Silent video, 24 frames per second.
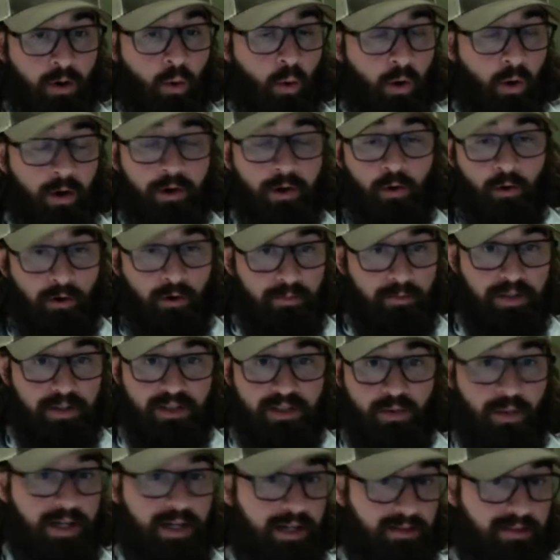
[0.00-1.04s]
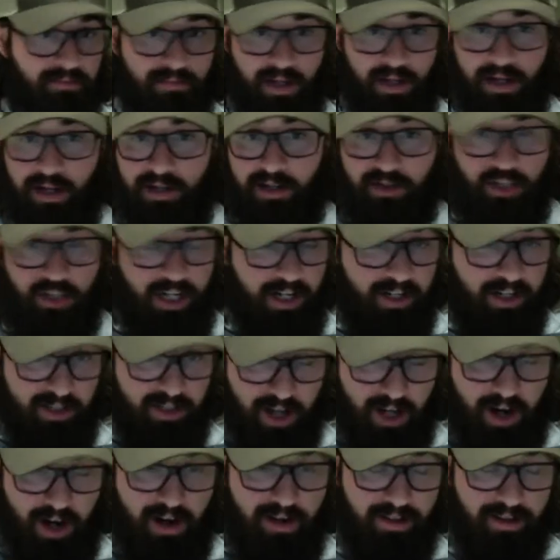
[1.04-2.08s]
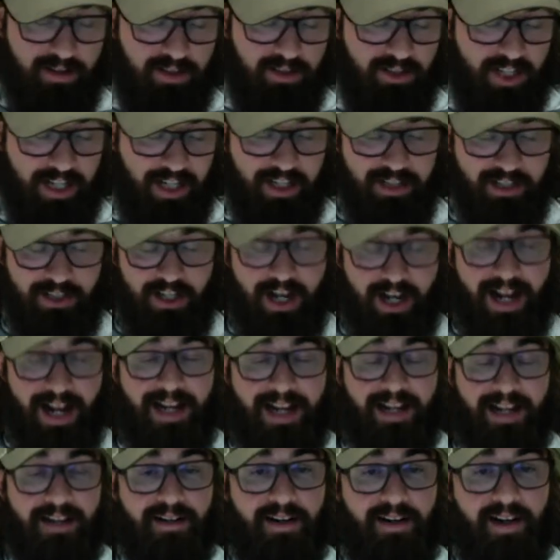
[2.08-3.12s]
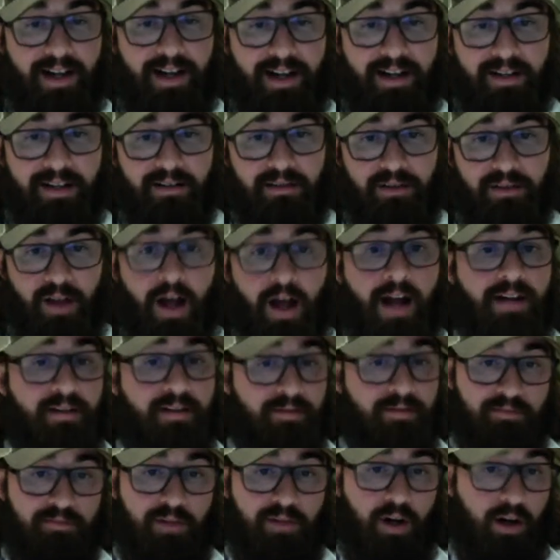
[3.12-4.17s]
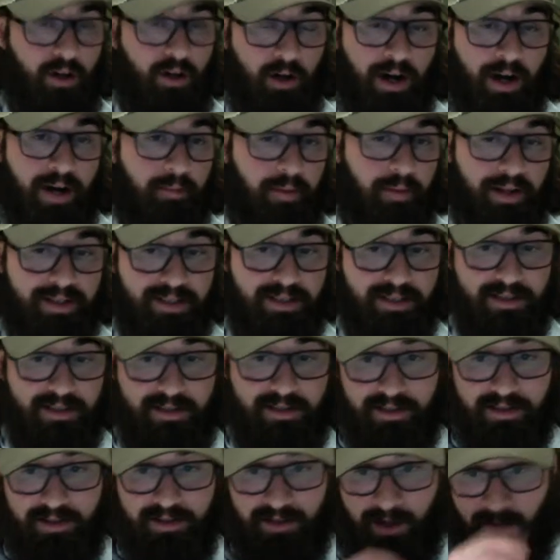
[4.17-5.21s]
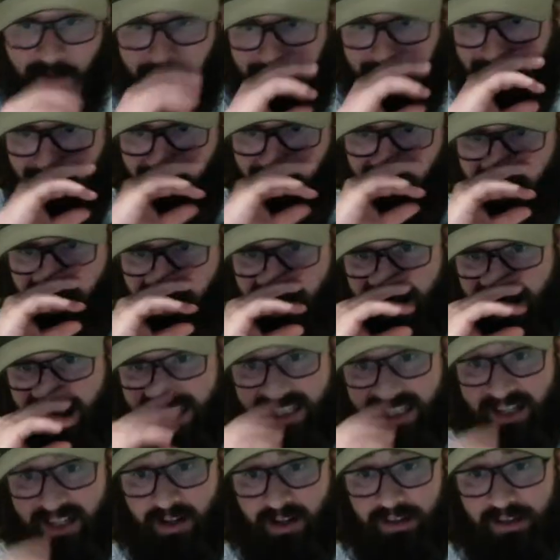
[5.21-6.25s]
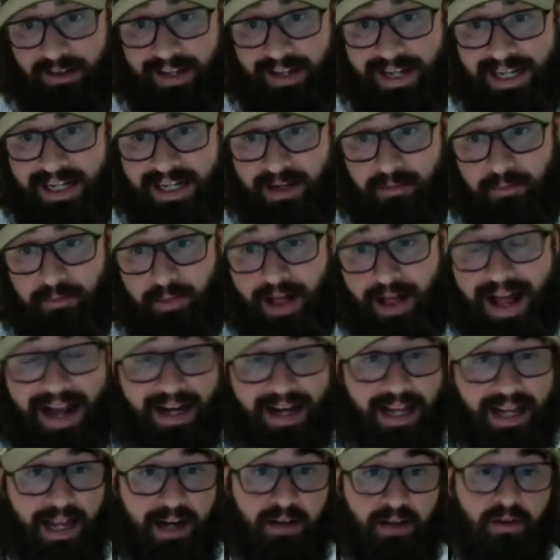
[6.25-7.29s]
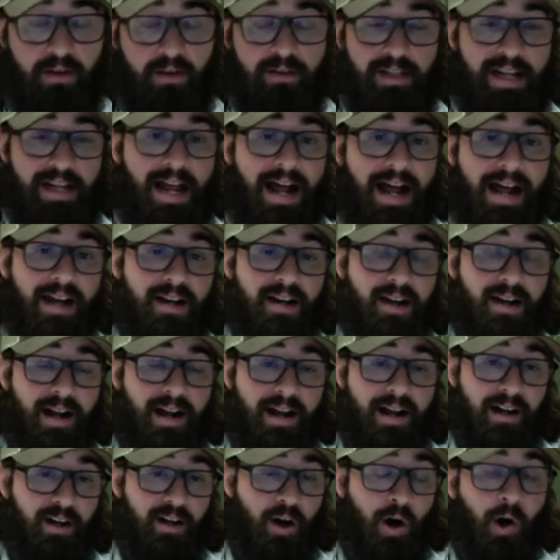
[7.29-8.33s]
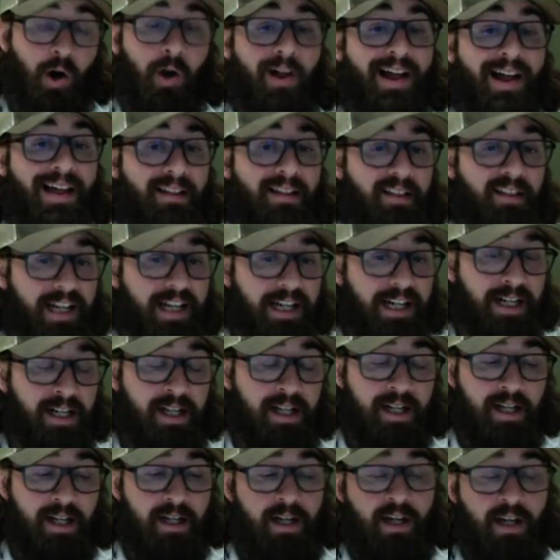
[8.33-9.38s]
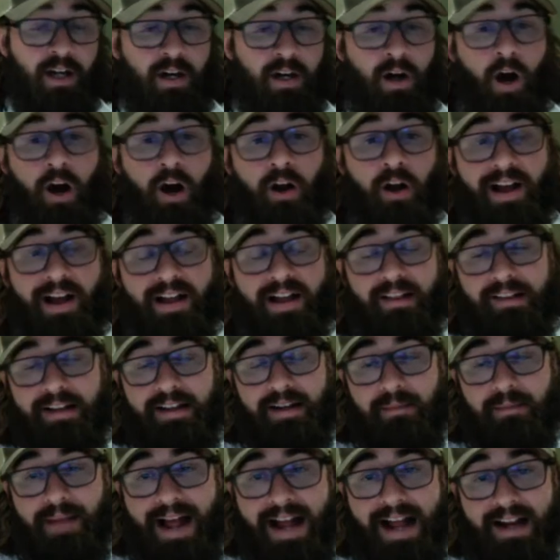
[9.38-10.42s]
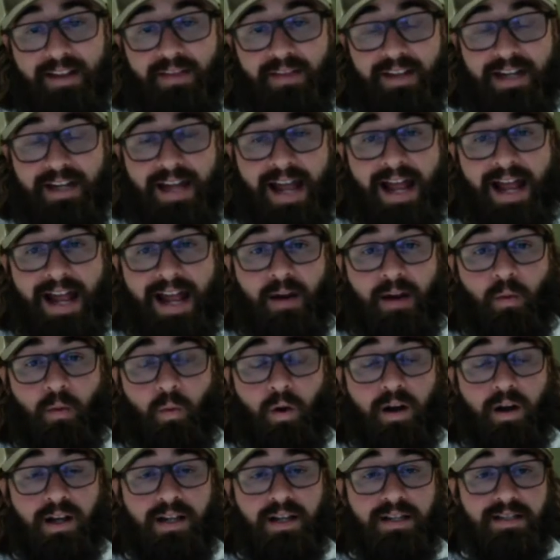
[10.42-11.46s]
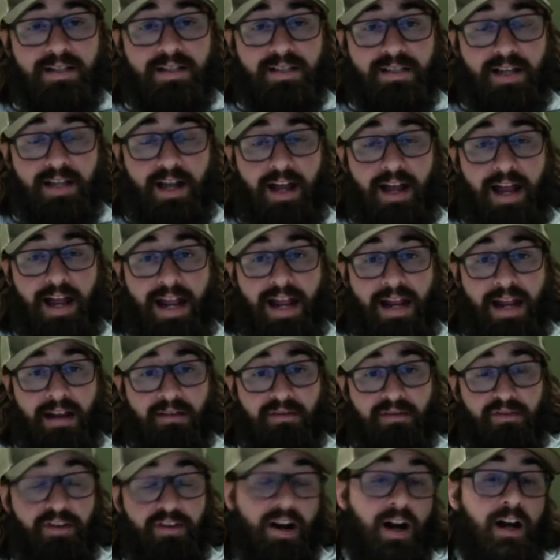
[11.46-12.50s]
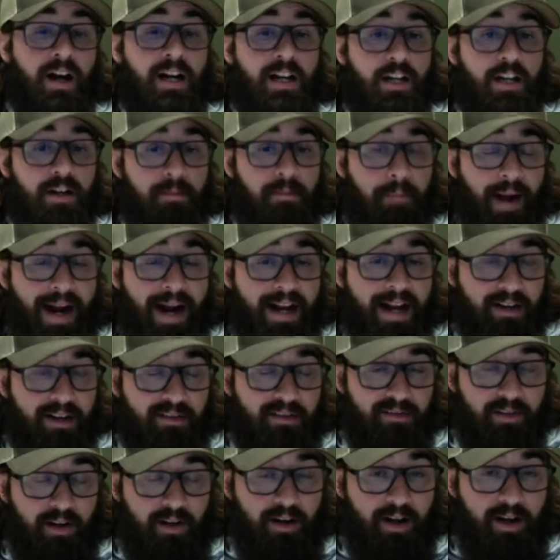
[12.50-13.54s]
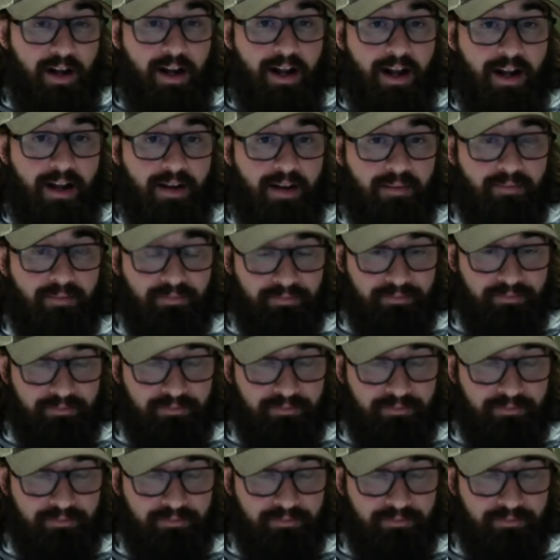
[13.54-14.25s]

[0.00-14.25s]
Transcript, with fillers: corridor between Chickasha, Chickasha and uh, Lawton are great places to start. Is there a lake in Black Kettle? Yeah, uh, Carl Etling. Carl Etling back in the day was a very good pike um,